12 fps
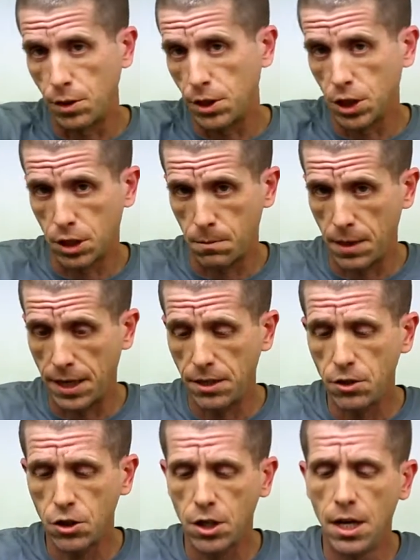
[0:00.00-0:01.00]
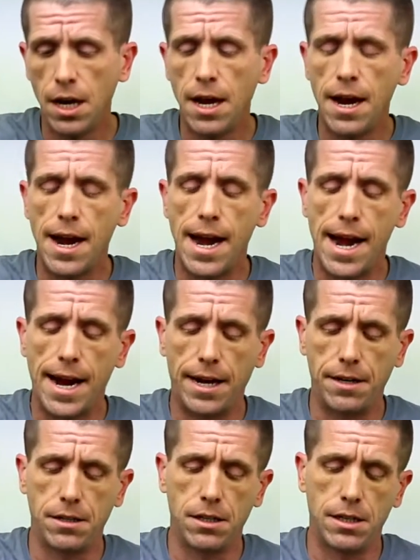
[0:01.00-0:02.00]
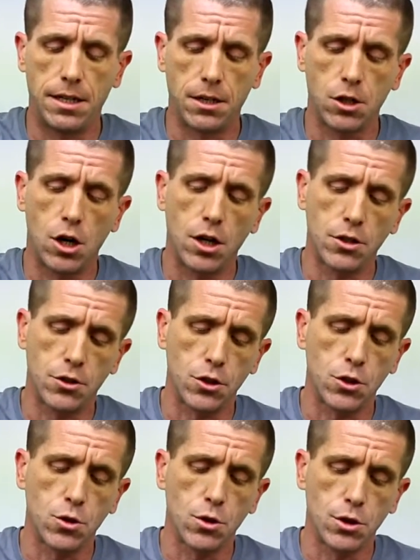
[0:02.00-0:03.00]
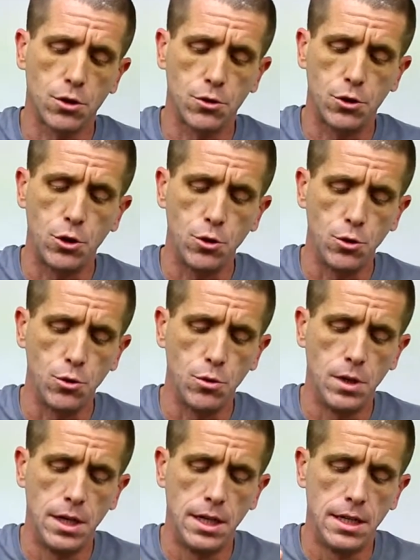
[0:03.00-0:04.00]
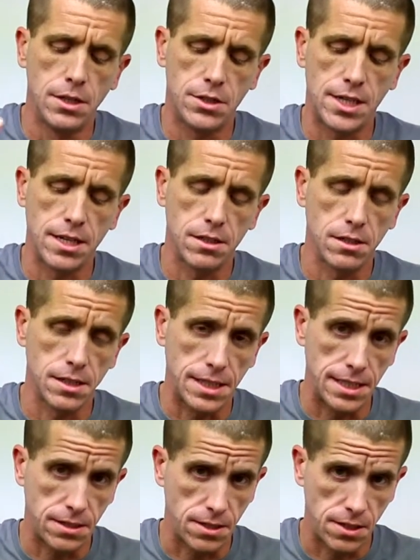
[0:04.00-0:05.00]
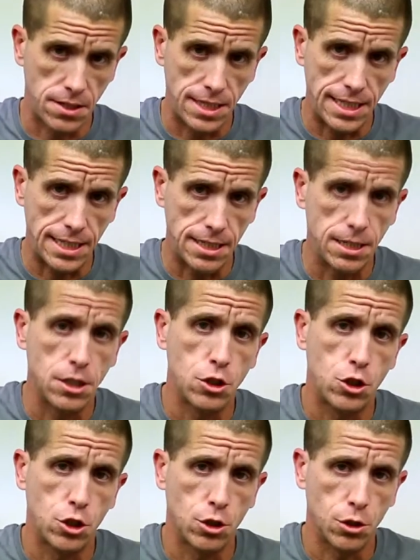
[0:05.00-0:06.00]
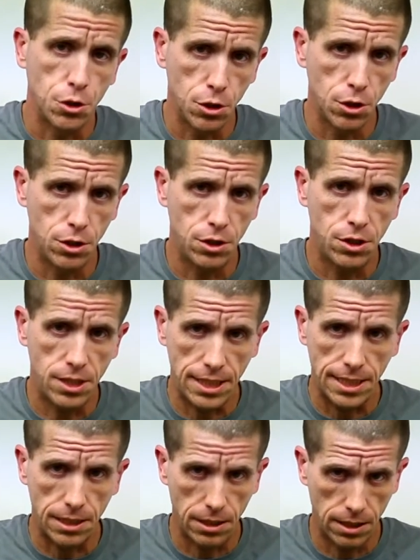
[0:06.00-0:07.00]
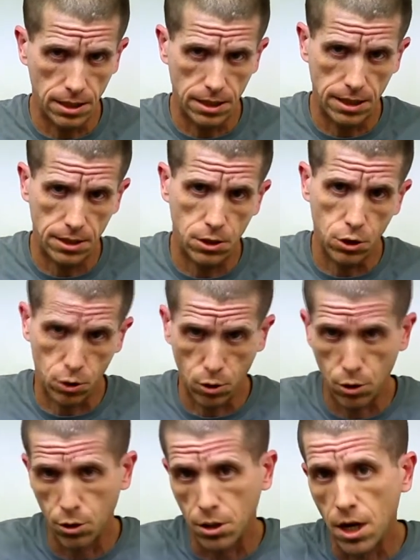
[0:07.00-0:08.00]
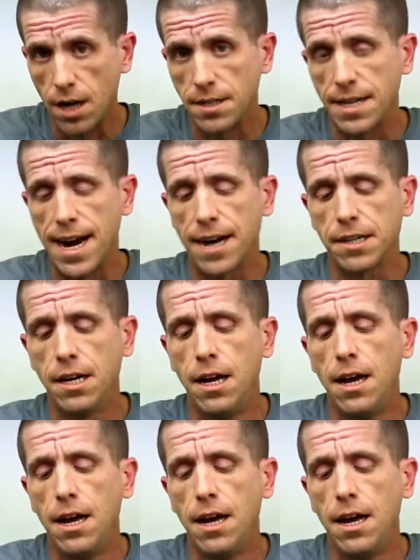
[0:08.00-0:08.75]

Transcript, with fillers: we just pinched and cause the soil to settle against the seed and ensure good seed to soil contact.